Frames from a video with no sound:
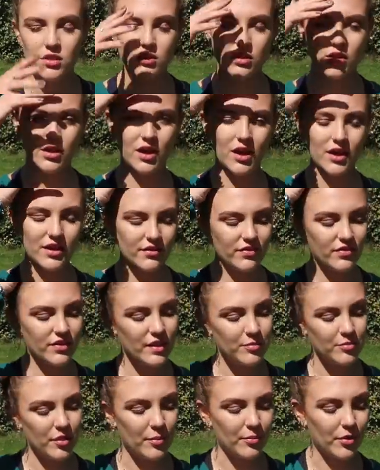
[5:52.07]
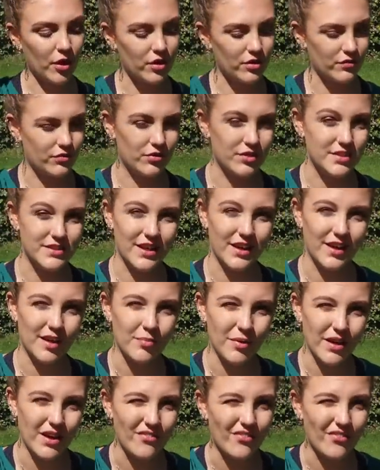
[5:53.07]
So the kind of theme that I'm going for is like a bit